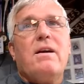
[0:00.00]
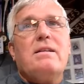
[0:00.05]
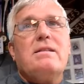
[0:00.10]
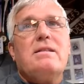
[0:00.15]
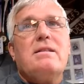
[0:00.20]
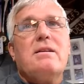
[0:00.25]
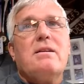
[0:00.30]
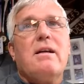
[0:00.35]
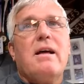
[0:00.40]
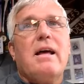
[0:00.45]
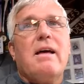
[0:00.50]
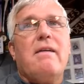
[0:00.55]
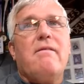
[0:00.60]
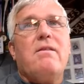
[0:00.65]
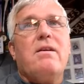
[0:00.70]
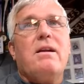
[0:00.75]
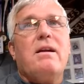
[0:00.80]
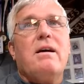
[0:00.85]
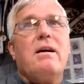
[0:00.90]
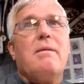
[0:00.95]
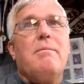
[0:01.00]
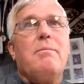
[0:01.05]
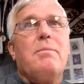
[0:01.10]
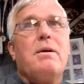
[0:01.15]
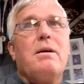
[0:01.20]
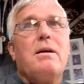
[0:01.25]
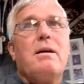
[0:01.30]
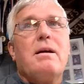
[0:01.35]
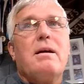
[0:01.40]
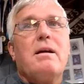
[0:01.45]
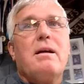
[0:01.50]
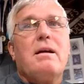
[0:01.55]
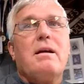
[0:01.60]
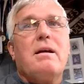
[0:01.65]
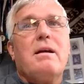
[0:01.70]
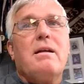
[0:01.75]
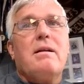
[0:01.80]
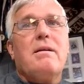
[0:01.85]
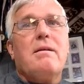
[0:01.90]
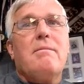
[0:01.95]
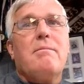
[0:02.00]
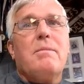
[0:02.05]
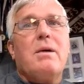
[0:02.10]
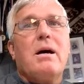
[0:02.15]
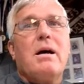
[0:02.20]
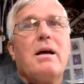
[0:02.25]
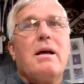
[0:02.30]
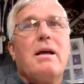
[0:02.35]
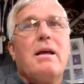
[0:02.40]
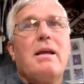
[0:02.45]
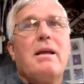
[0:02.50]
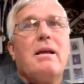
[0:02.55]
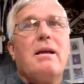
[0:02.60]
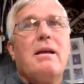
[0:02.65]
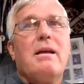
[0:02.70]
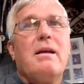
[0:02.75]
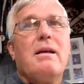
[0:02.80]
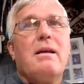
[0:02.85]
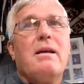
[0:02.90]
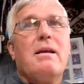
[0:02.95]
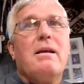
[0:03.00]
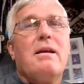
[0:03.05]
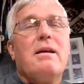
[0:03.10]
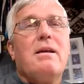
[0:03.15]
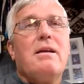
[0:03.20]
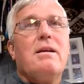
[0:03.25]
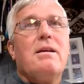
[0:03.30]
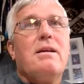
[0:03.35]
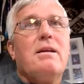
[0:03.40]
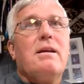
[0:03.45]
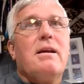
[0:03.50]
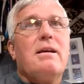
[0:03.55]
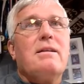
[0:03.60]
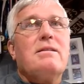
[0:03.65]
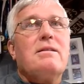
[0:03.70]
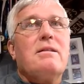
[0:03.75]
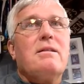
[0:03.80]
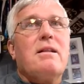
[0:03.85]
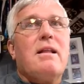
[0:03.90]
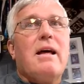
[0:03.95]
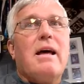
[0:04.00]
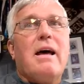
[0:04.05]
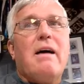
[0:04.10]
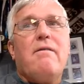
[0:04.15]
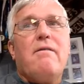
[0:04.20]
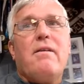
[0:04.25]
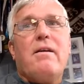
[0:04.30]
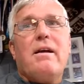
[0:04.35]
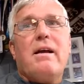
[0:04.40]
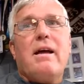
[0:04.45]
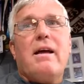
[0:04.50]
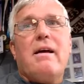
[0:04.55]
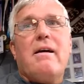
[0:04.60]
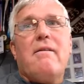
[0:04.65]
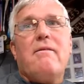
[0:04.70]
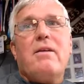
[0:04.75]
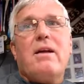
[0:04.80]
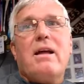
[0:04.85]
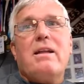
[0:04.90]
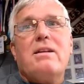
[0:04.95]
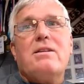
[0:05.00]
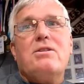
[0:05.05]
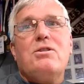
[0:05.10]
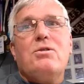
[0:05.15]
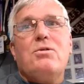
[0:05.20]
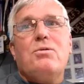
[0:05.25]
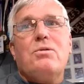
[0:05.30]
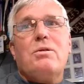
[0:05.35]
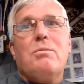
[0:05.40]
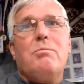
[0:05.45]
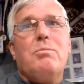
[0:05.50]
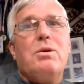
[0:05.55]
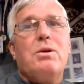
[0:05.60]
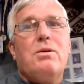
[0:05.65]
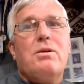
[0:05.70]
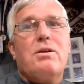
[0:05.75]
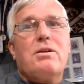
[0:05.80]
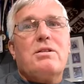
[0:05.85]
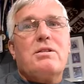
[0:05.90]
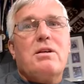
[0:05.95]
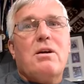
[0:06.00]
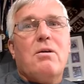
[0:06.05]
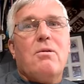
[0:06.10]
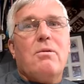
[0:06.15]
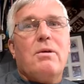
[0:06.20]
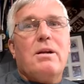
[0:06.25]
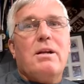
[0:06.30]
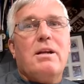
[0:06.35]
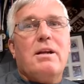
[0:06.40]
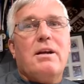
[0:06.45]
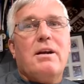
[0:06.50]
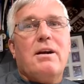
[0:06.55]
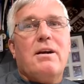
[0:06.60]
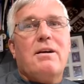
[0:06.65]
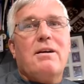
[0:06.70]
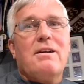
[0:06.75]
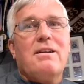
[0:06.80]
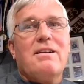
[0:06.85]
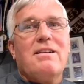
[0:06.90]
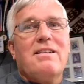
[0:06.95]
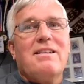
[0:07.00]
still have it up on my. You guys will laugh. I've got two computers going here.